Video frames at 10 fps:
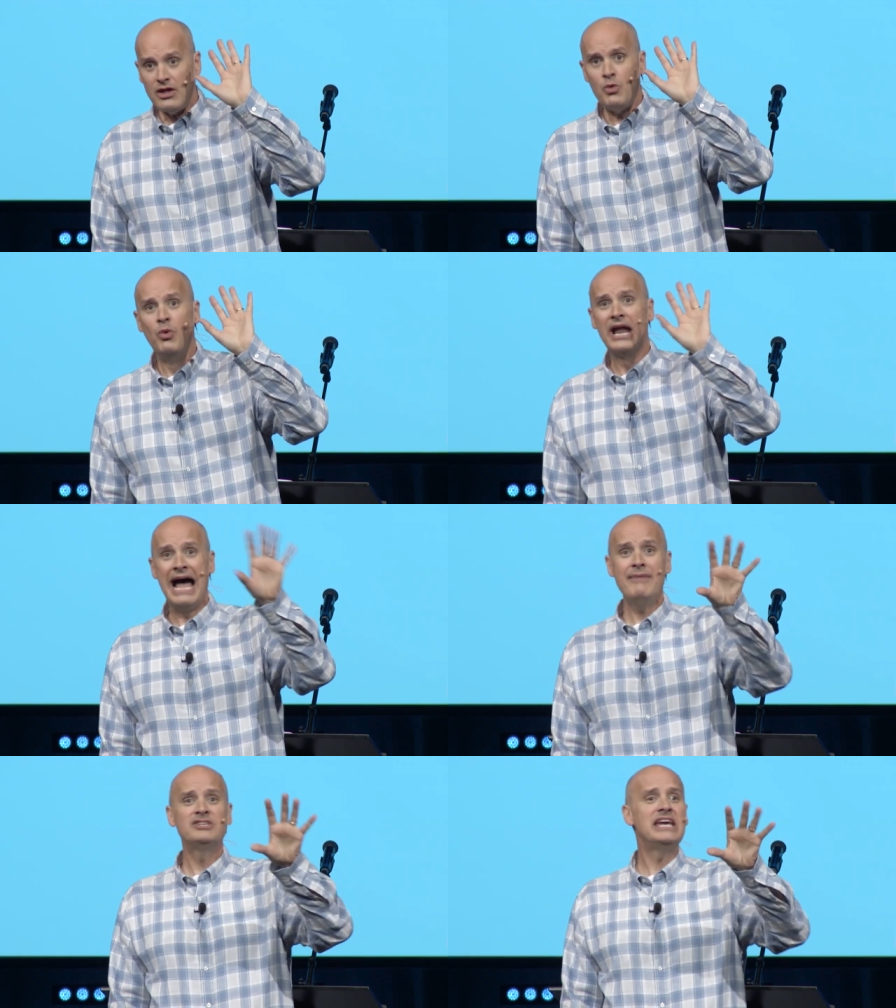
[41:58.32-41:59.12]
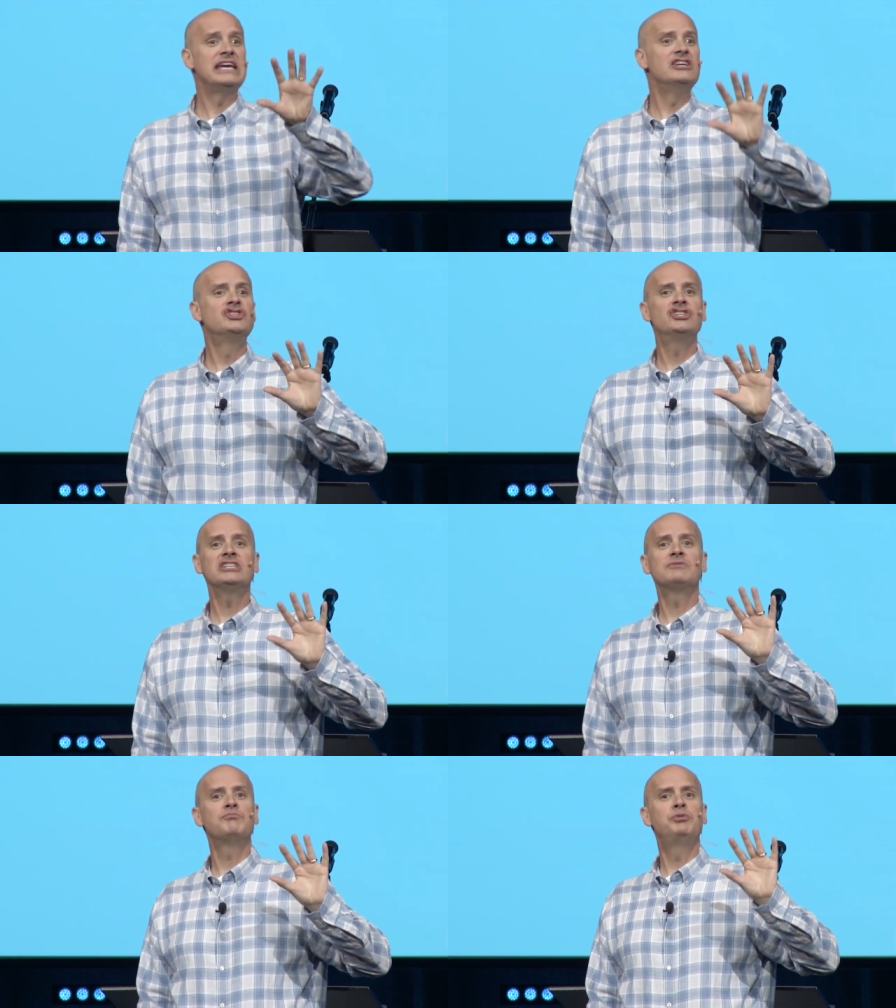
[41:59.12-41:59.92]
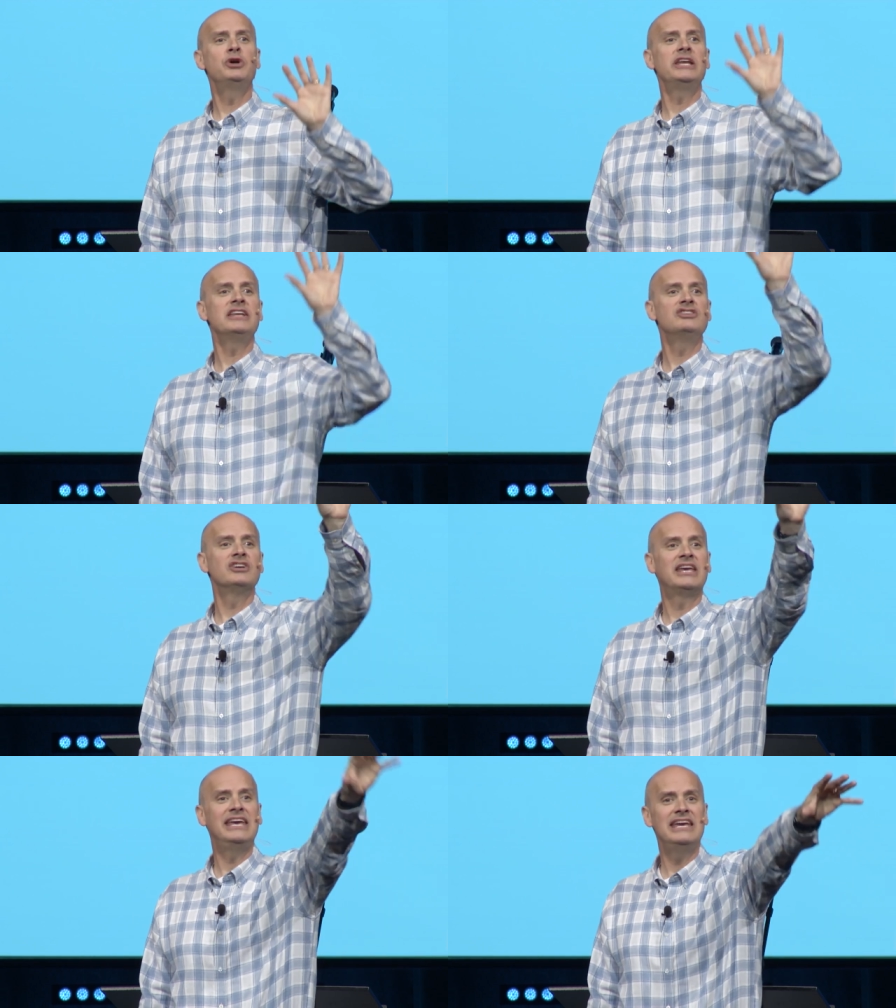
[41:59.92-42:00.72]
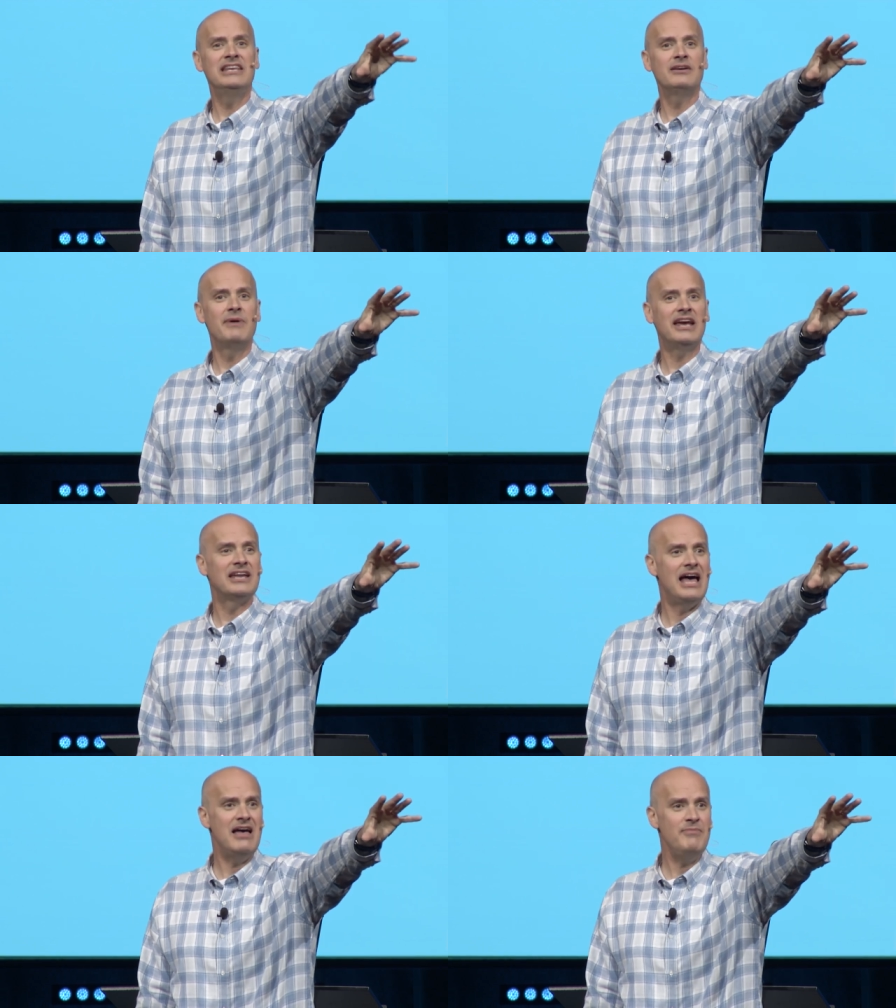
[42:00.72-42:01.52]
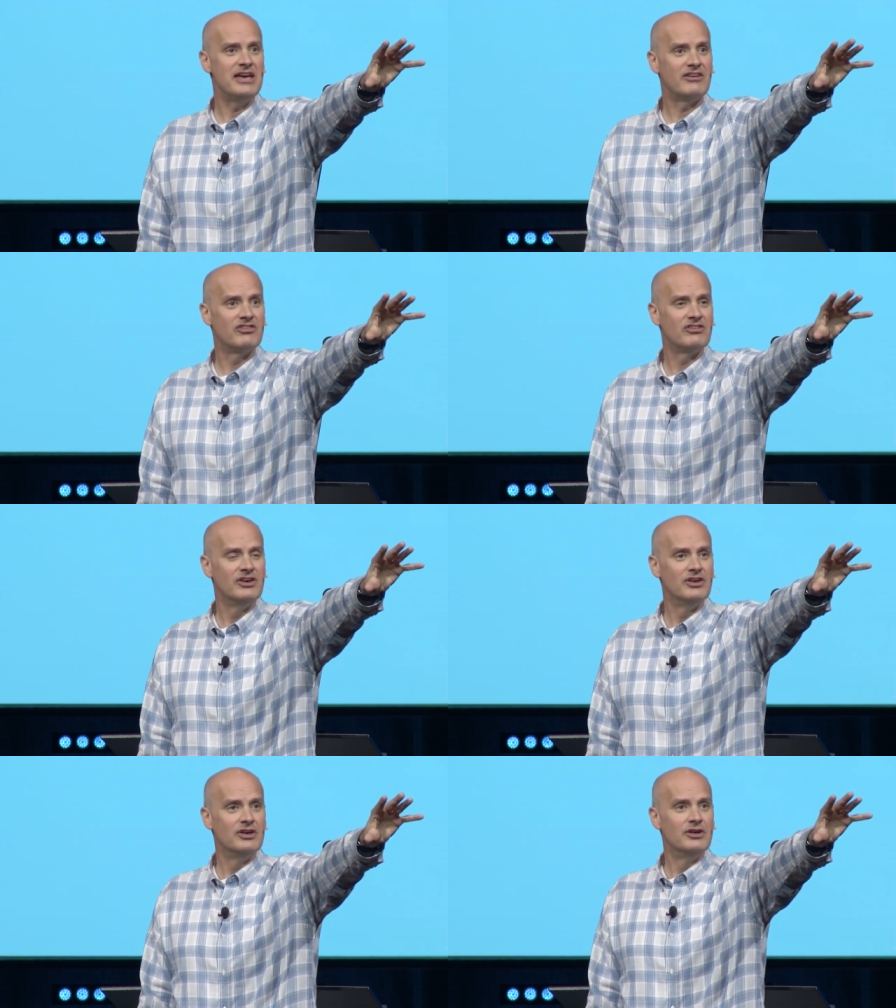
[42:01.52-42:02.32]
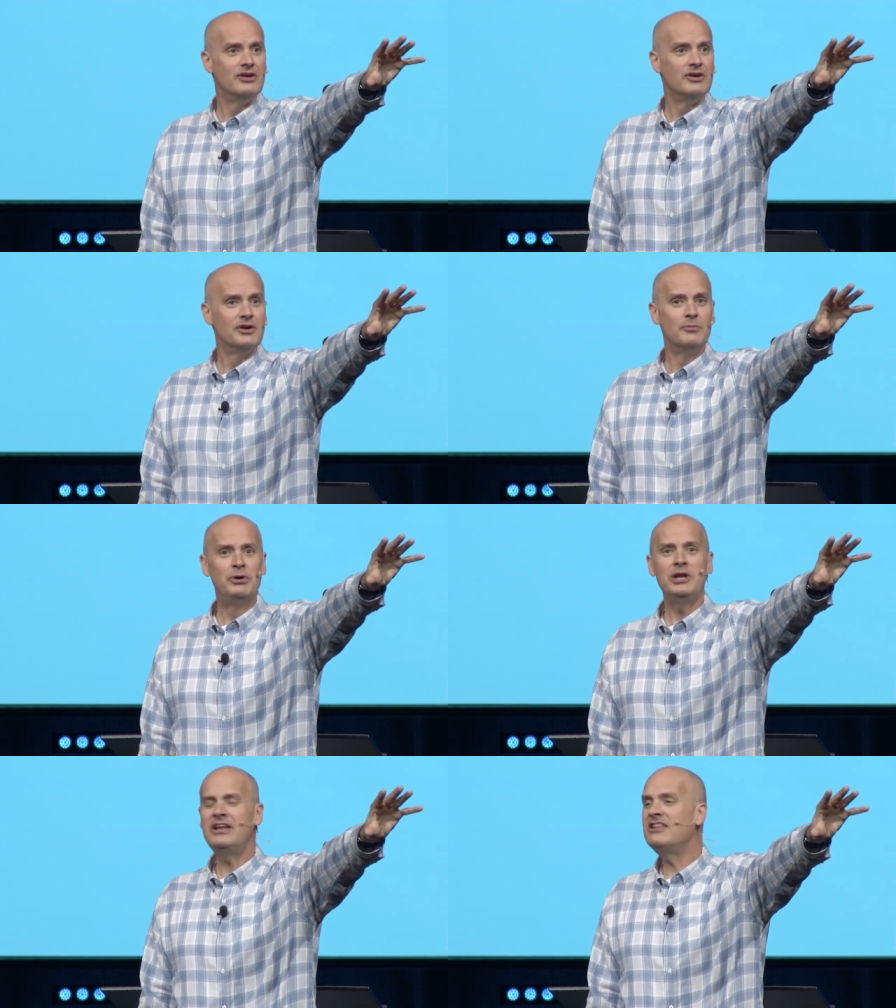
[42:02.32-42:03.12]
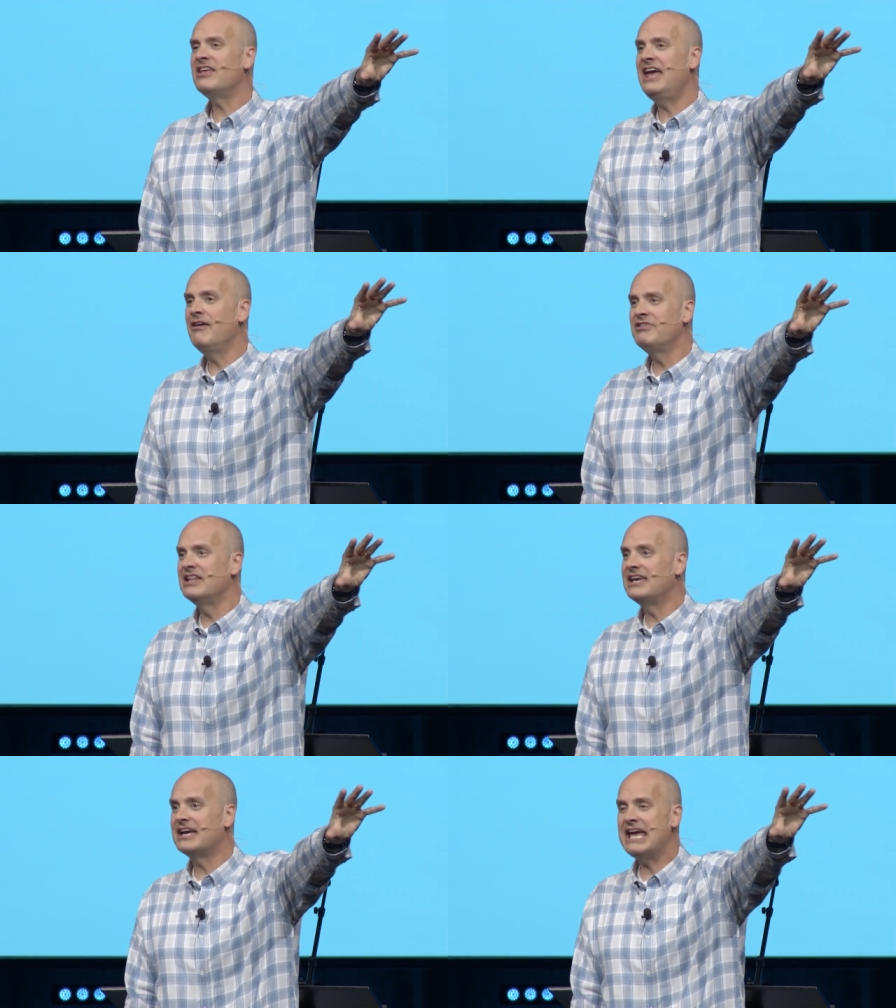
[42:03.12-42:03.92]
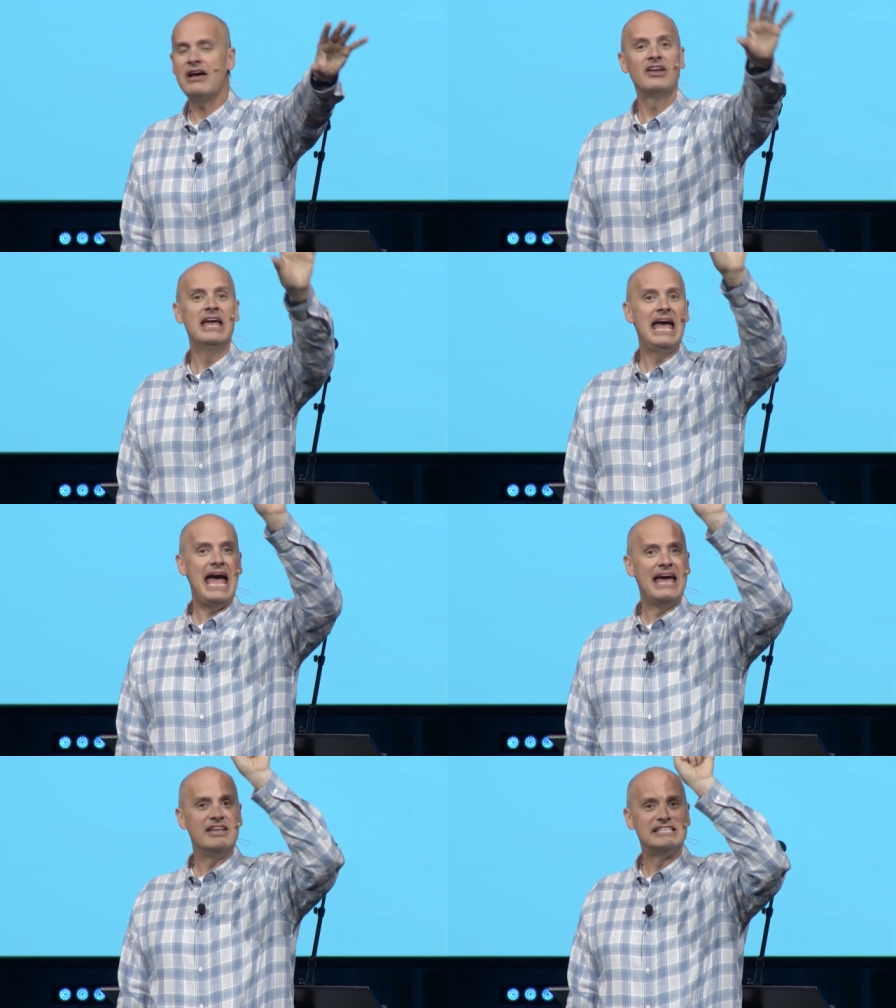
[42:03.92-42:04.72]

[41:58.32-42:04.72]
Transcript: what I'm saying is just put it into kingdom economics. Put it in the heavenly account and